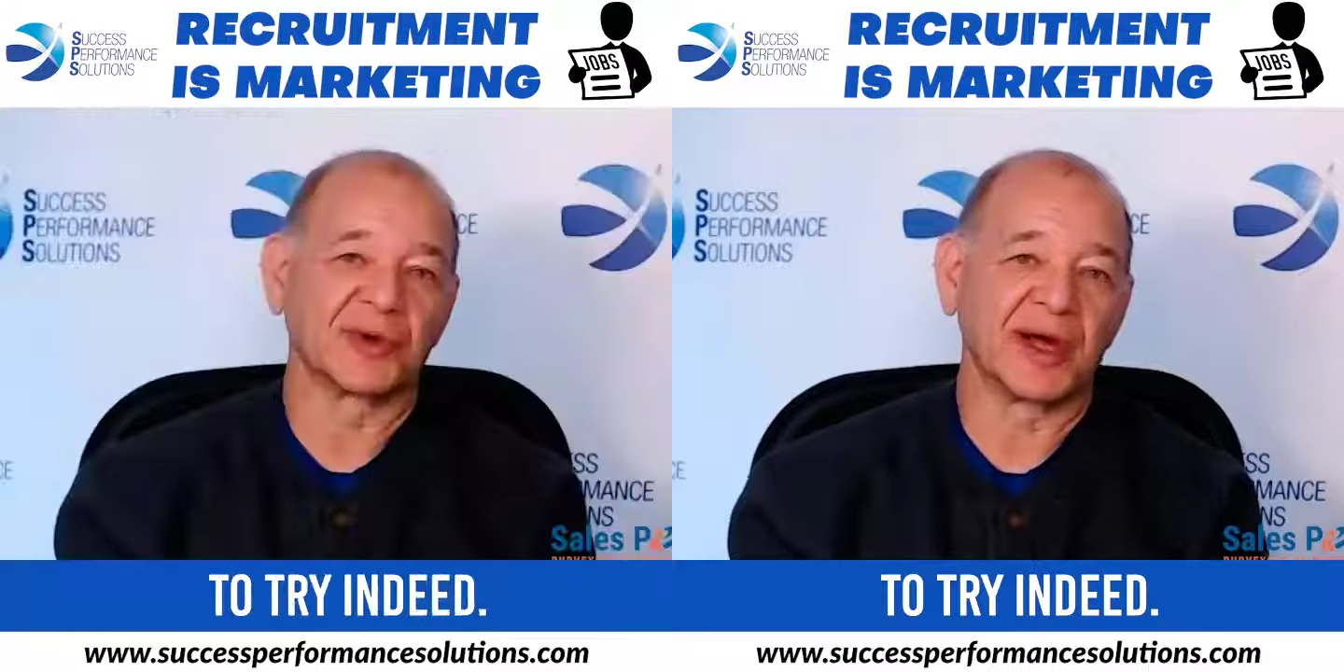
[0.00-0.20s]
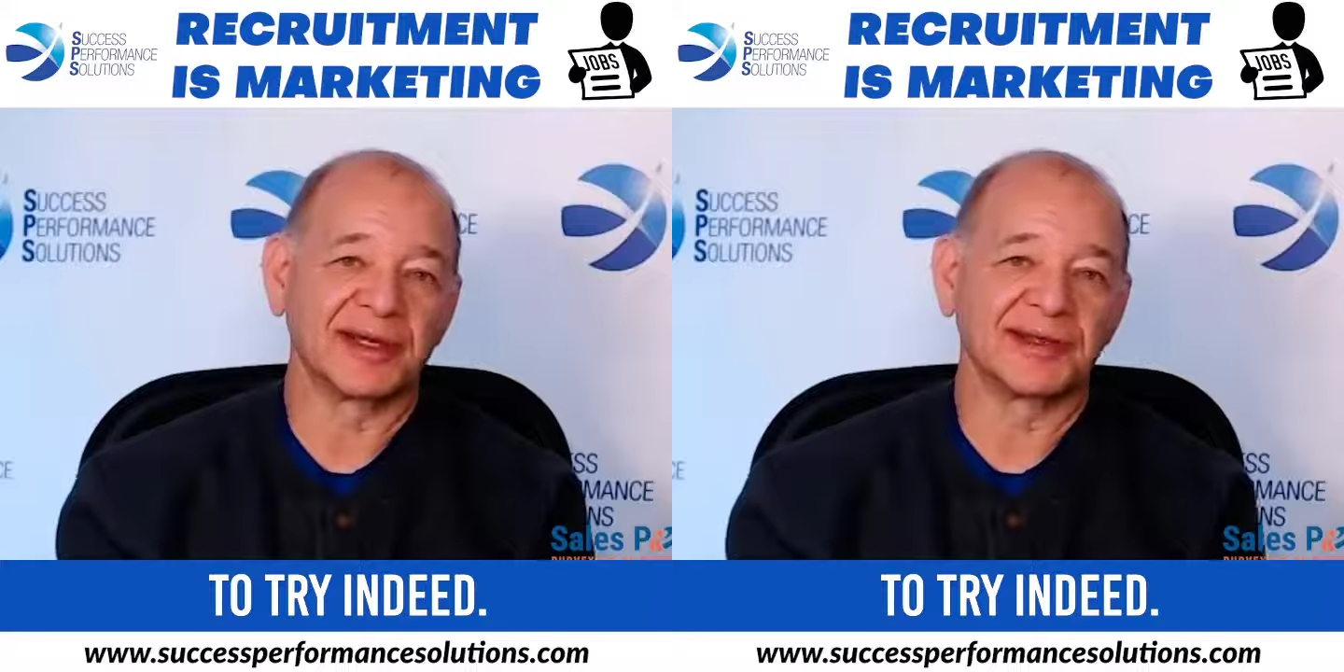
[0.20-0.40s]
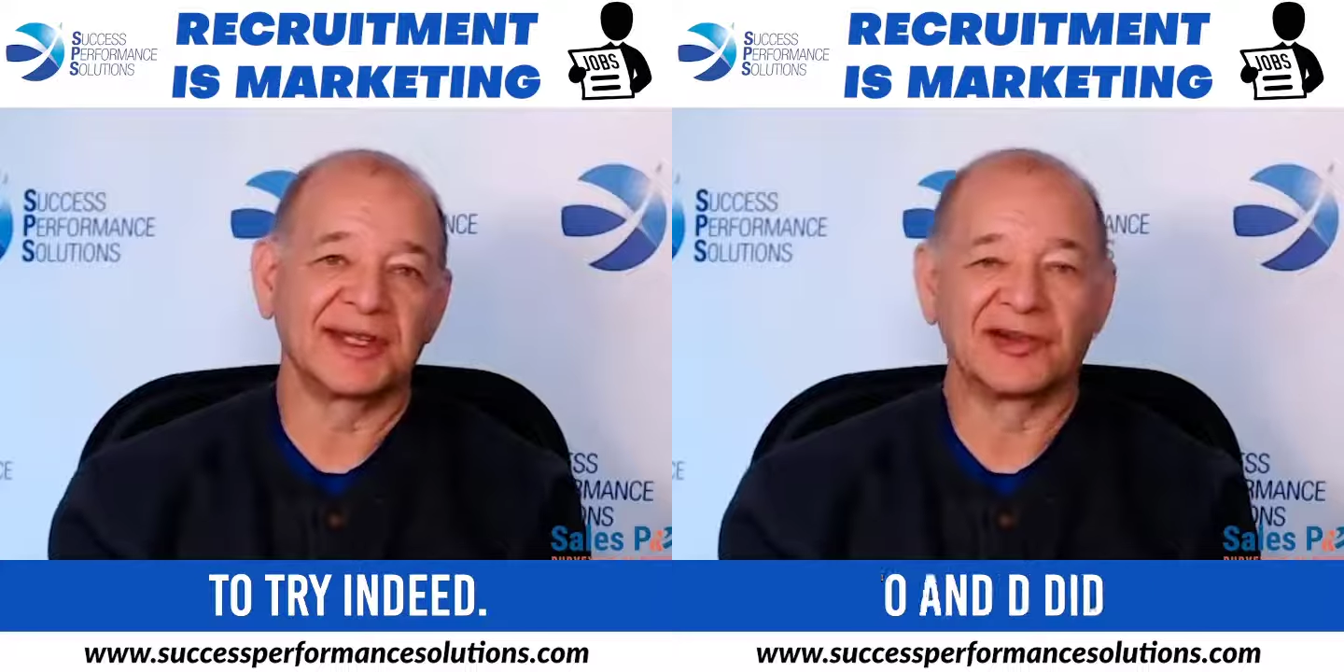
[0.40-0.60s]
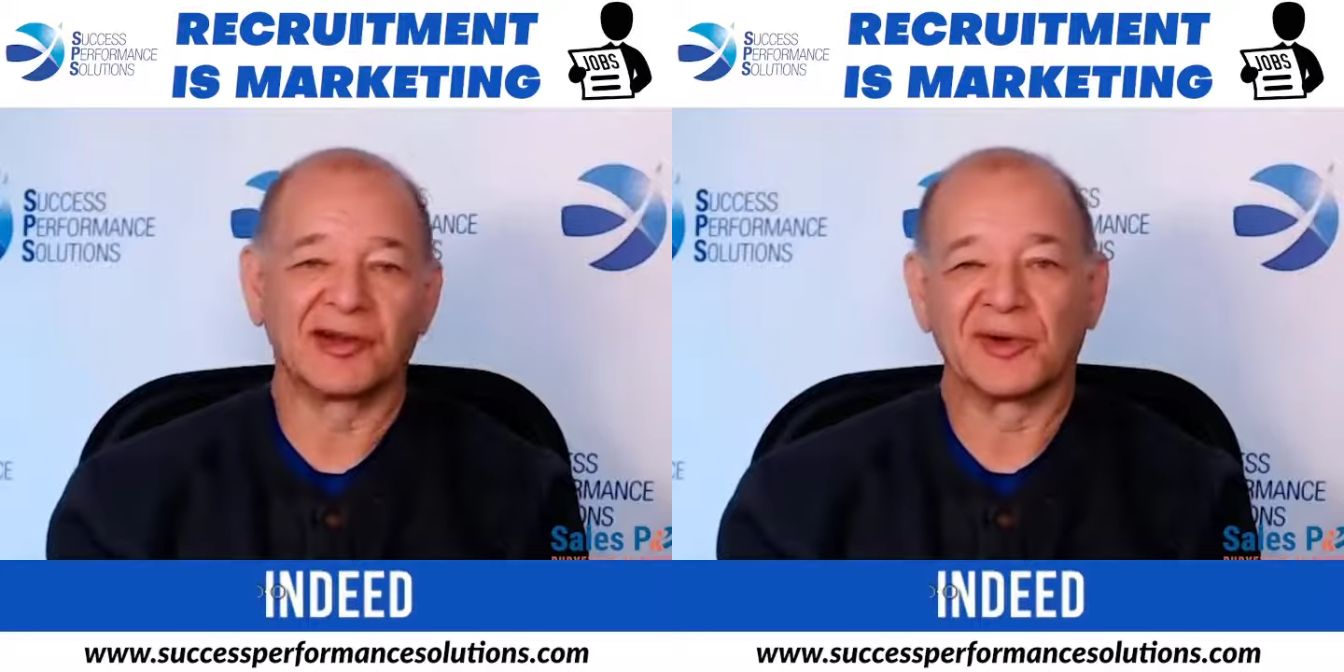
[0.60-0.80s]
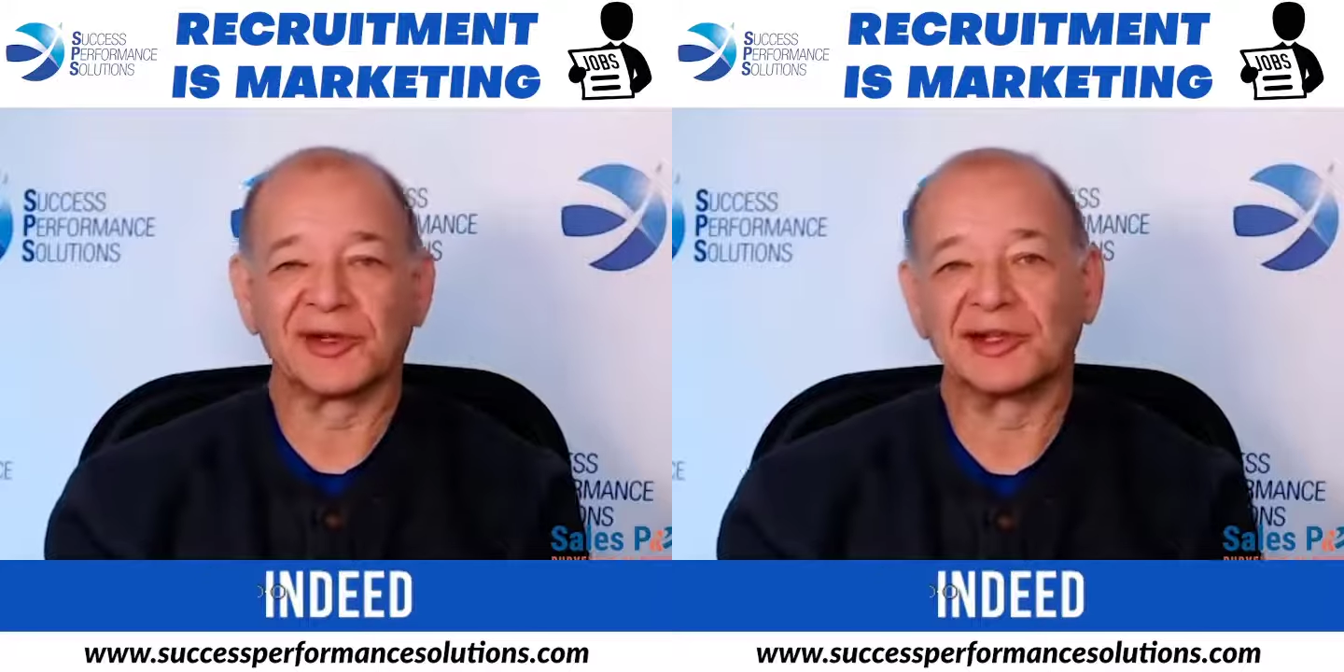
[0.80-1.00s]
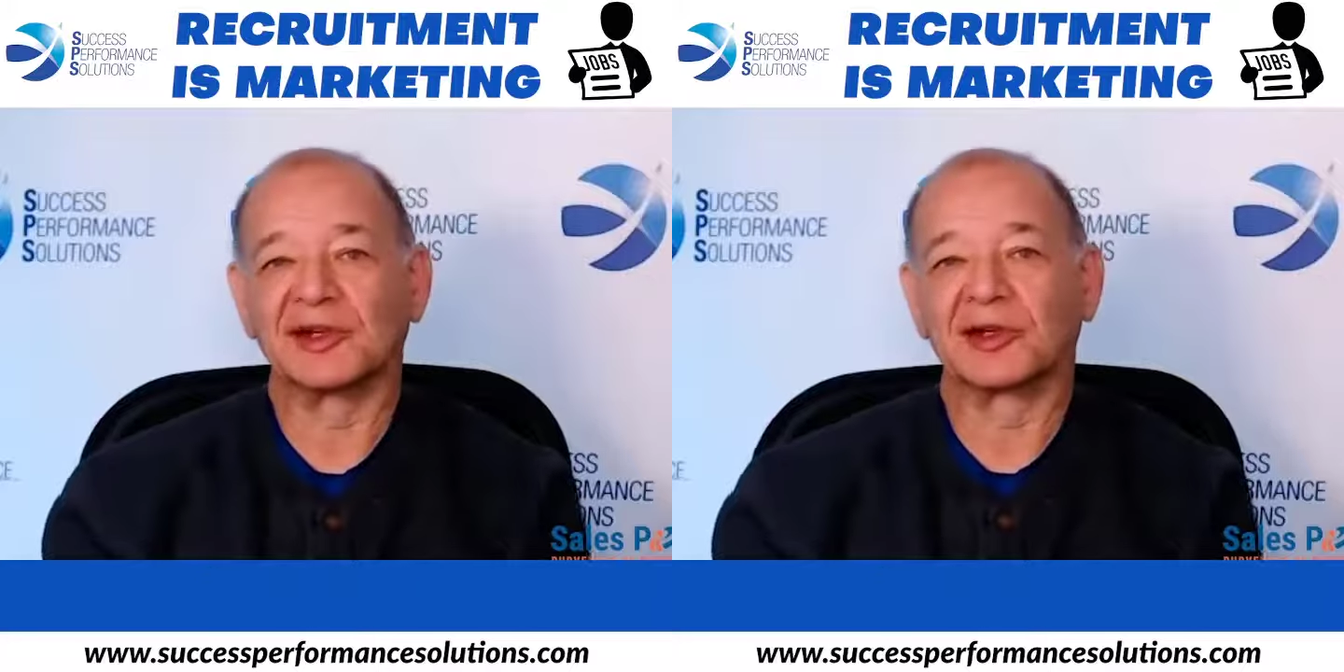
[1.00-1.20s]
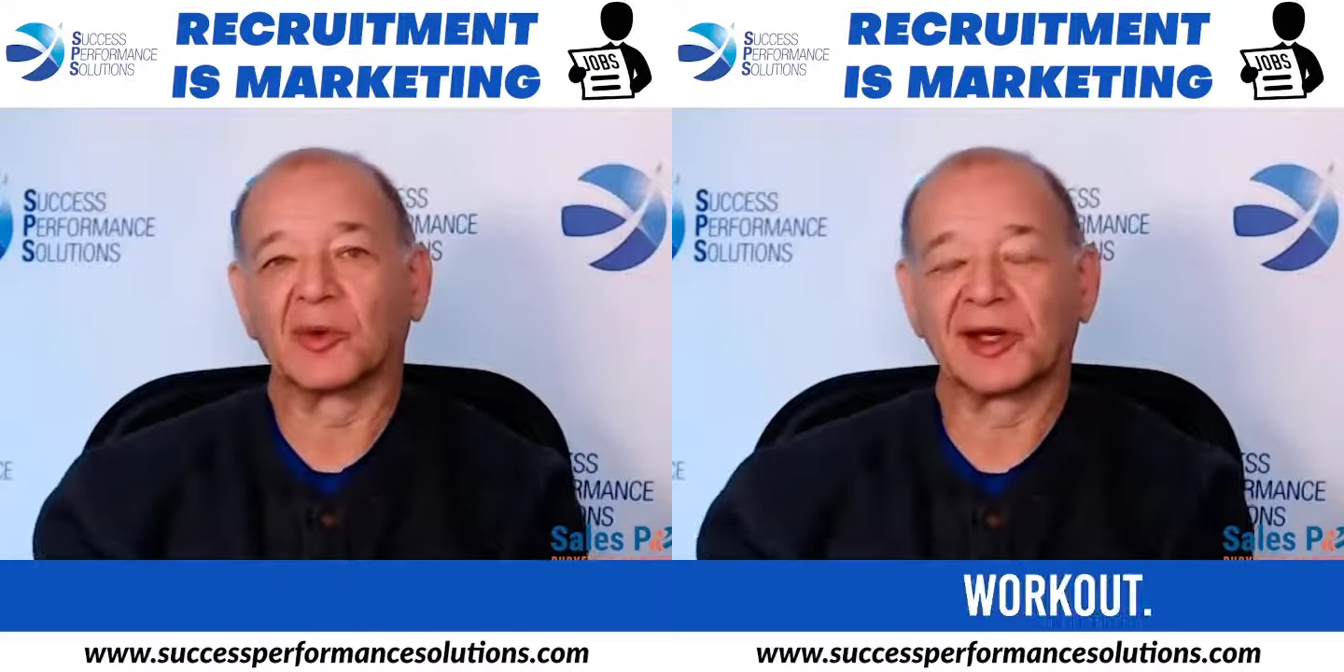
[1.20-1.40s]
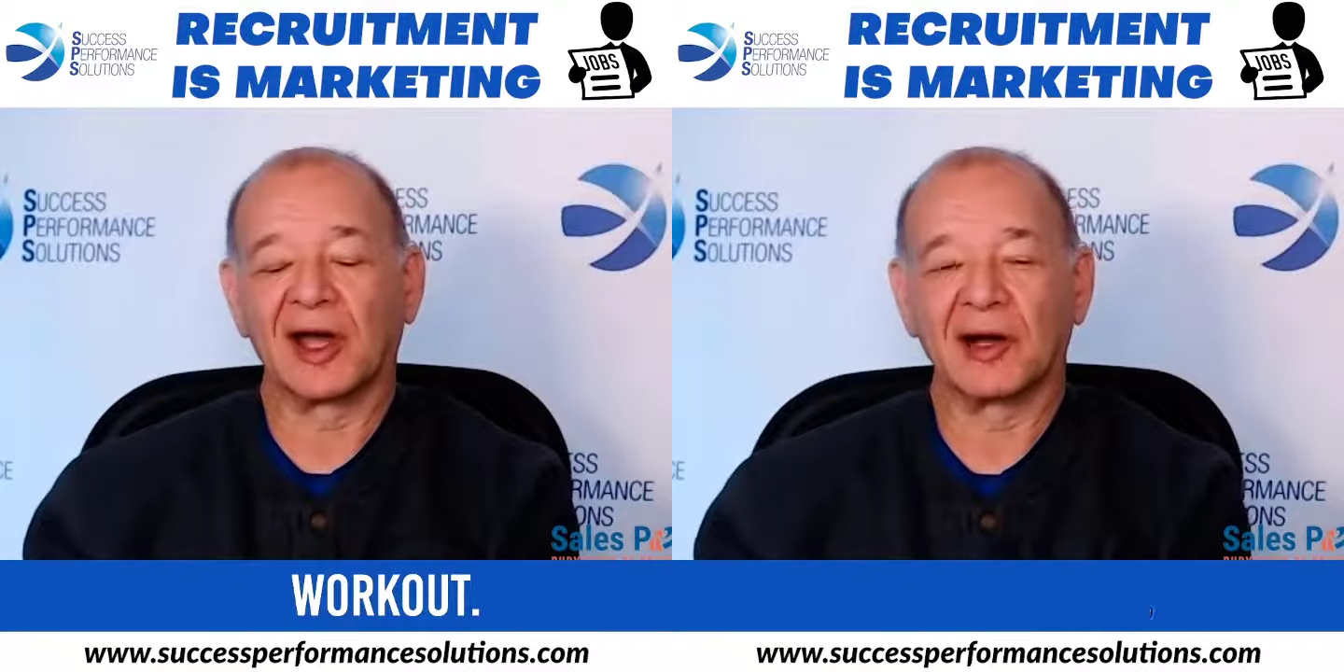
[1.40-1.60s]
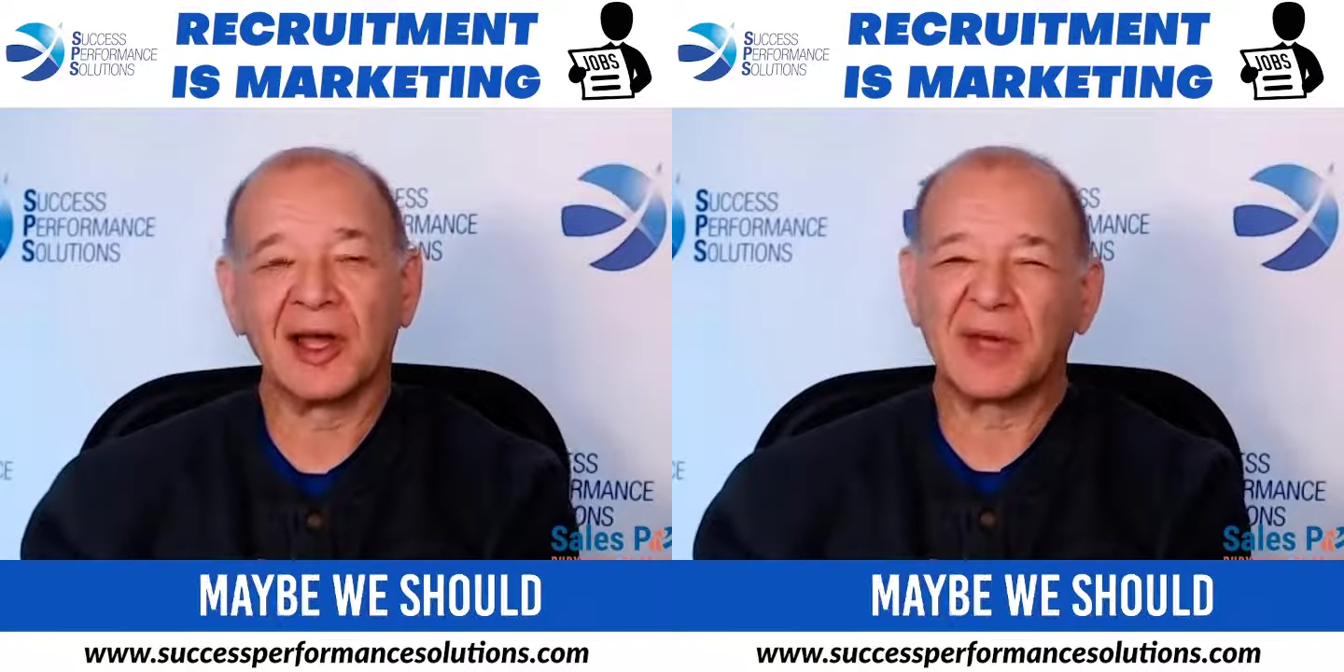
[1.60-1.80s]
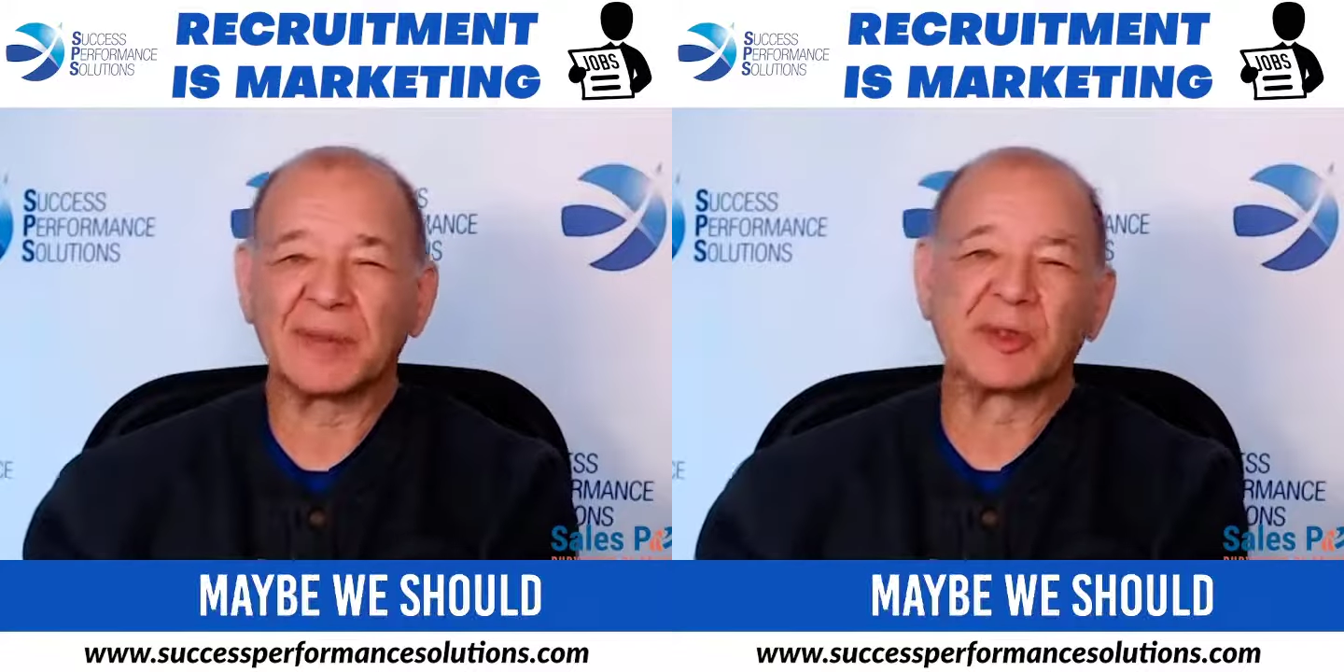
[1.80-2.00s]
try Indeed. Oh, Indeed didn't work out.
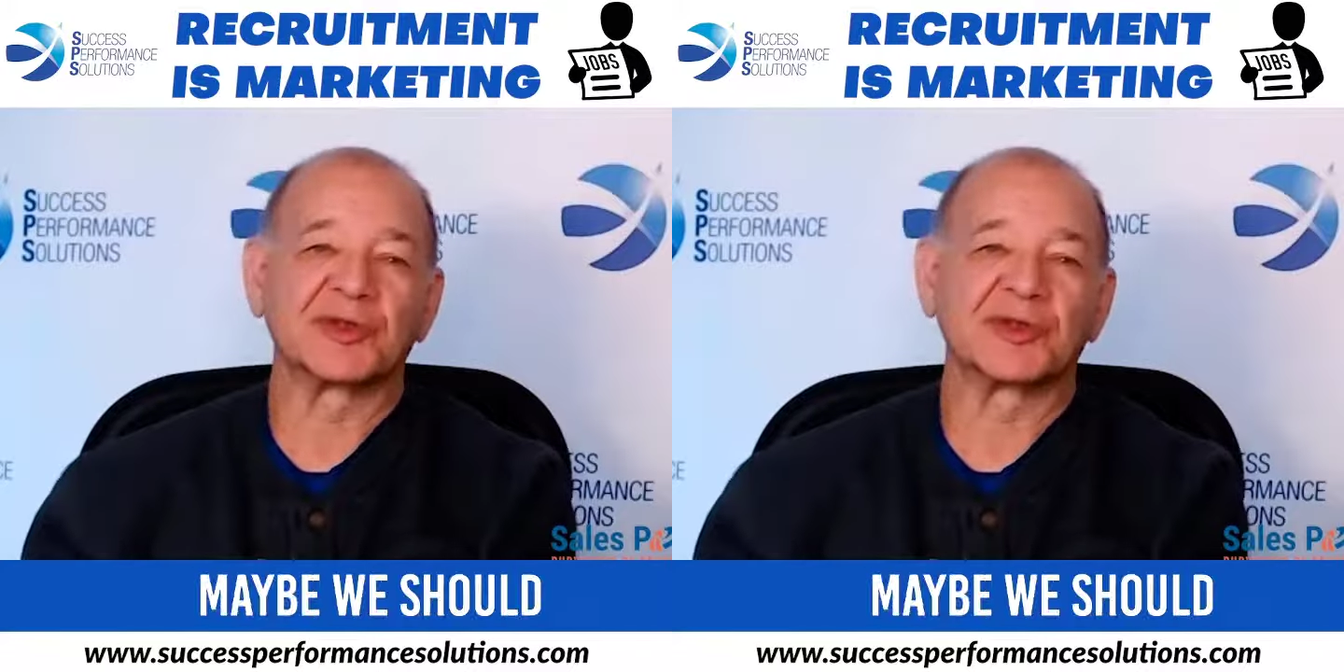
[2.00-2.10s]
Maybe we